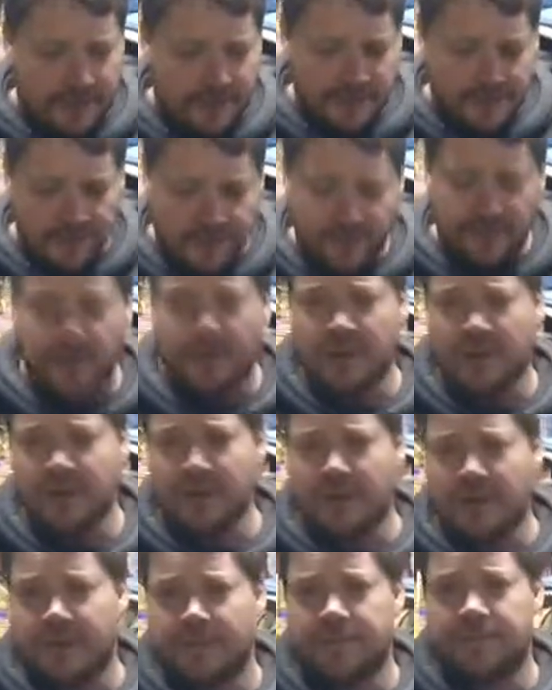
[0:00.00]
If you would,
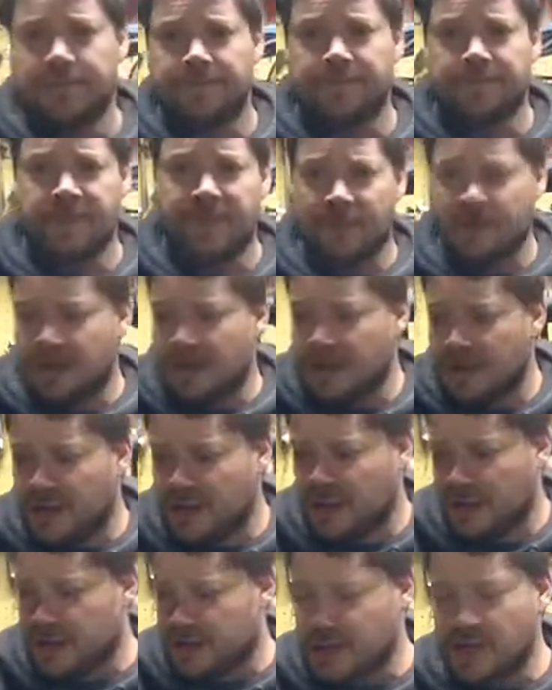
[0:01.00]

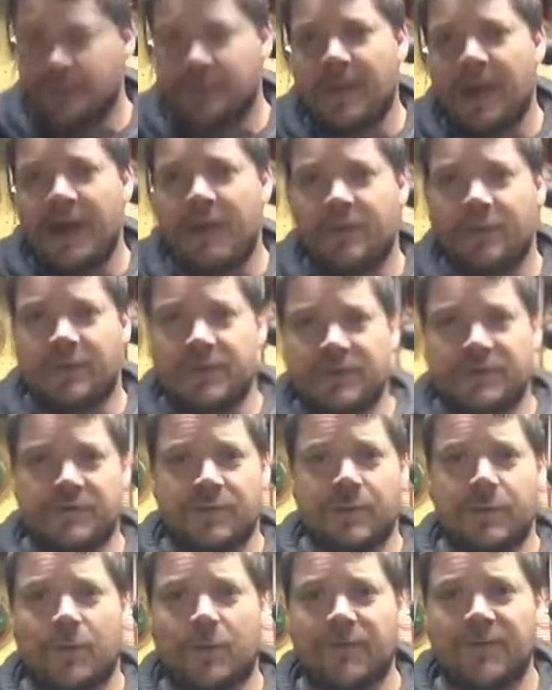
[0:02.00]
check back with us
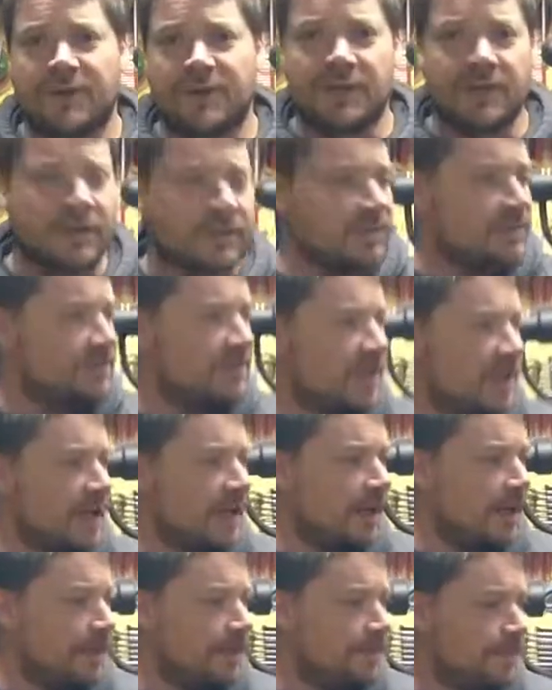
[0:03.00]
for more
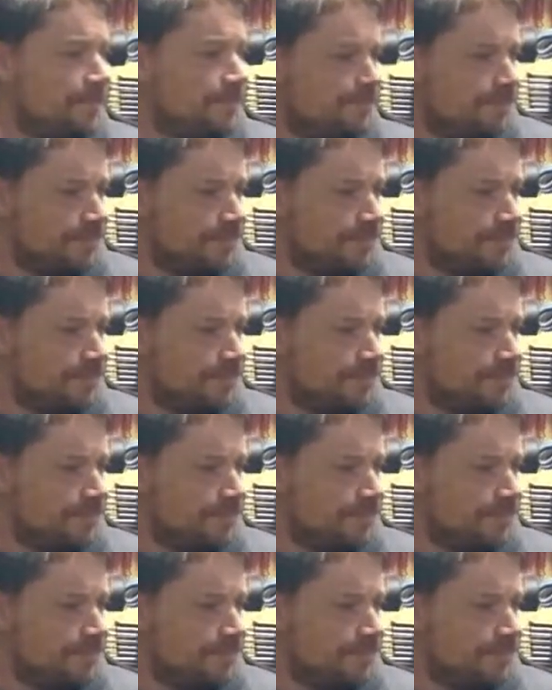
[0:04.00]
videos.